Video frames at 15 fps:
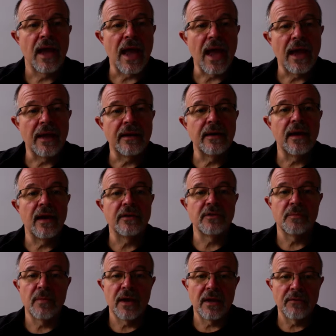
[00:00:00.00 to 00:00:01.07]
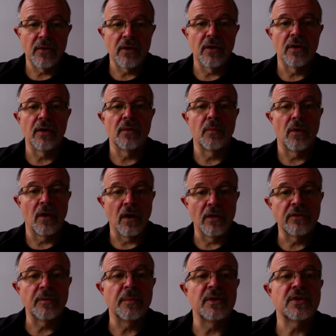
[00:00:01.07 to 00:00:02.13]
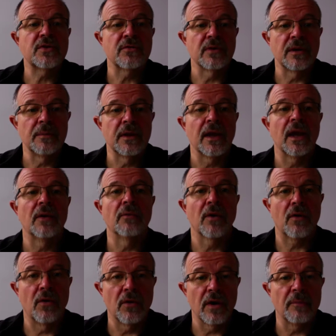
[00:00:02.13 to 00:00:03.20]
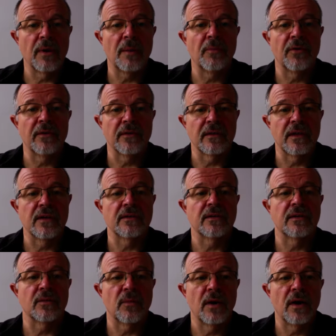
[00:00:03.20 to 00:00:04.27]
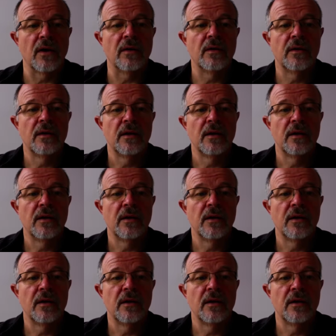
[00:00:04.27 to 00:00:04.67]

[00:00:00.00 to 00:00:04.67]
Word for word: And as you may have heard, we'll also be streaming and recording my presentation as well.